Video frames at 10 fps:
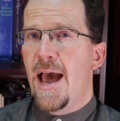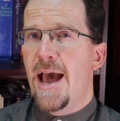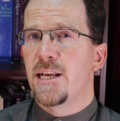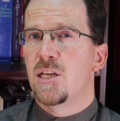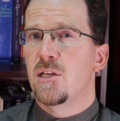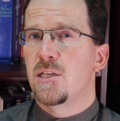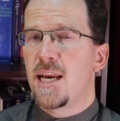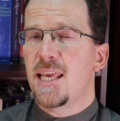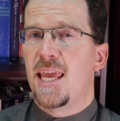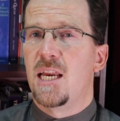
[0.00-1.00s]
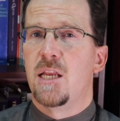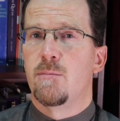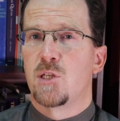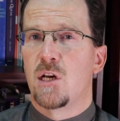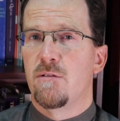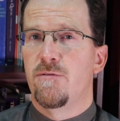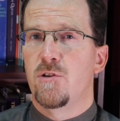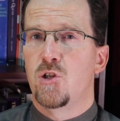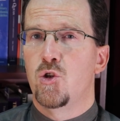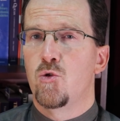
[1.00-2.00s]
had dedicated himself
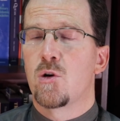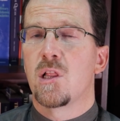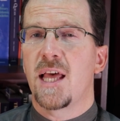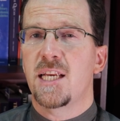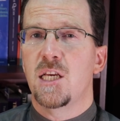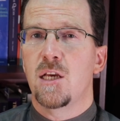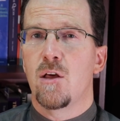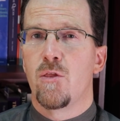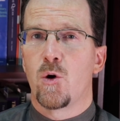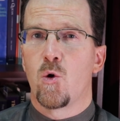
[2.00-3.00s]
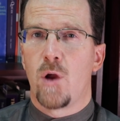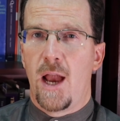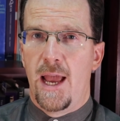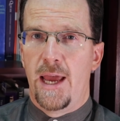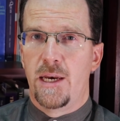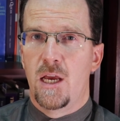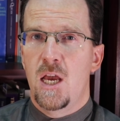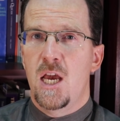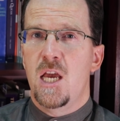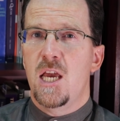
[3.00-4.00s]
to collecting the Quran
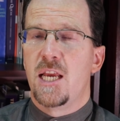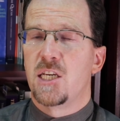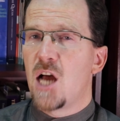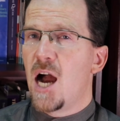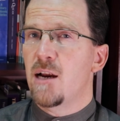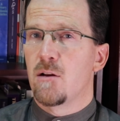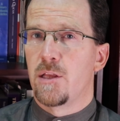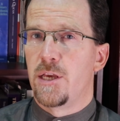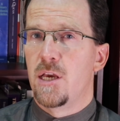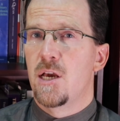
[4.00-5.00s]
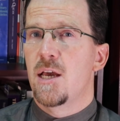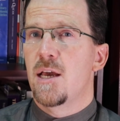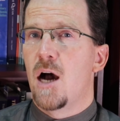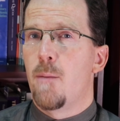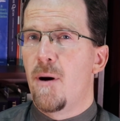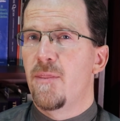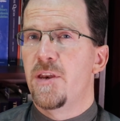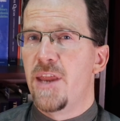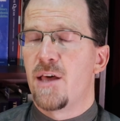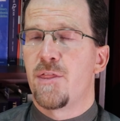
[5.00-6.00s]
entirely upon
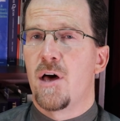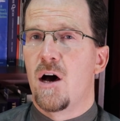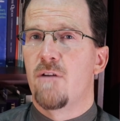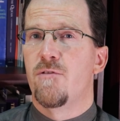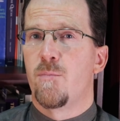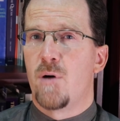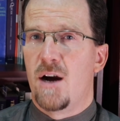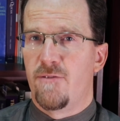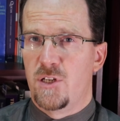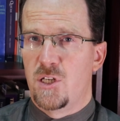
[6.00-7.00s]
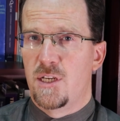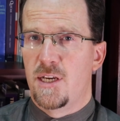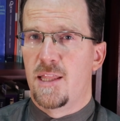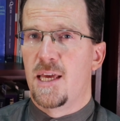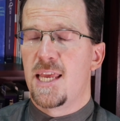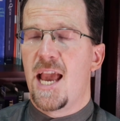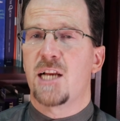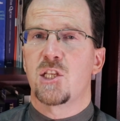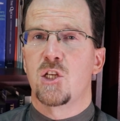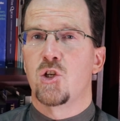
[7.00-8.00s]
the death of the Prophet, and that he
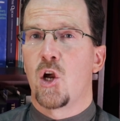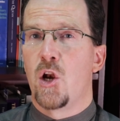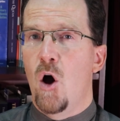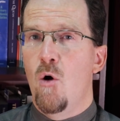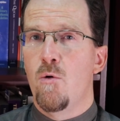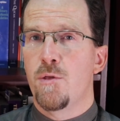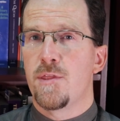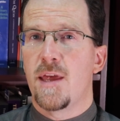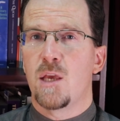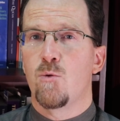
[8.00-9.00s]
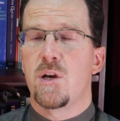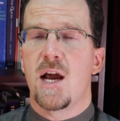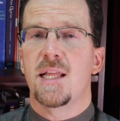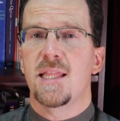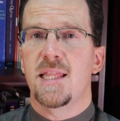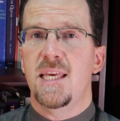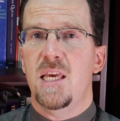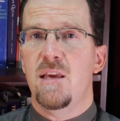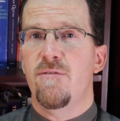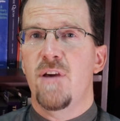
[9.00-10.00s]
actually took an oath that he would not
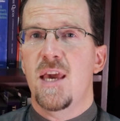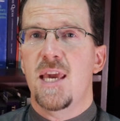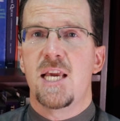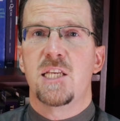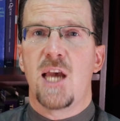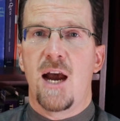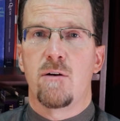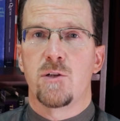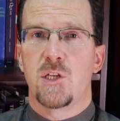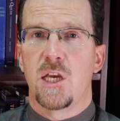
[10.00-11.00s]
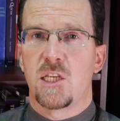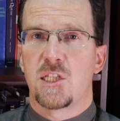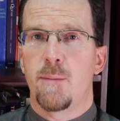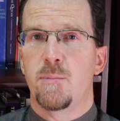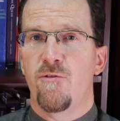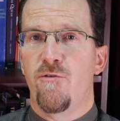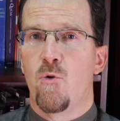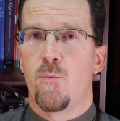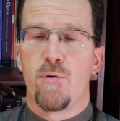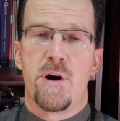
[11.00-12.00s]
leave his house except
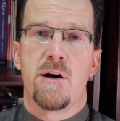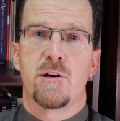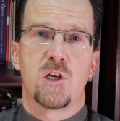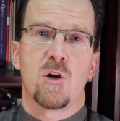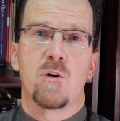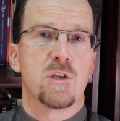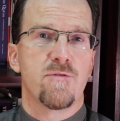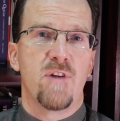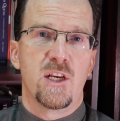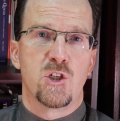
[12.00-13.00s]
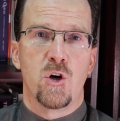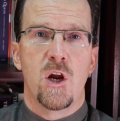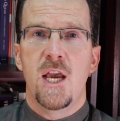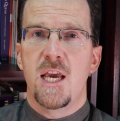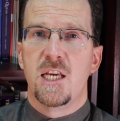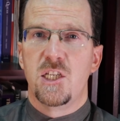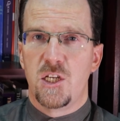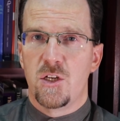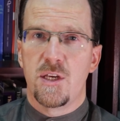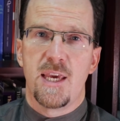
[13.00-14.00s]
for prayers and calls of nature
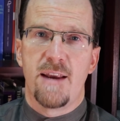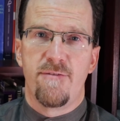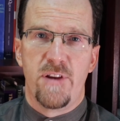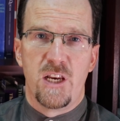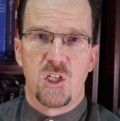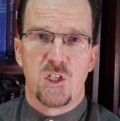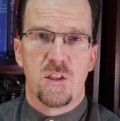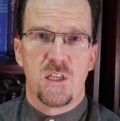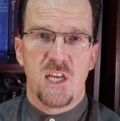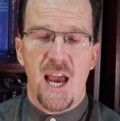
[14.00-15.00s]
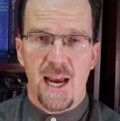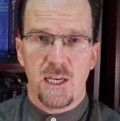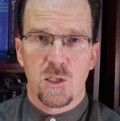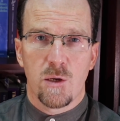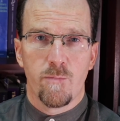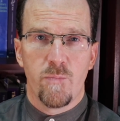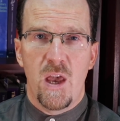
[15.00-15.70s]
until he had finished the task.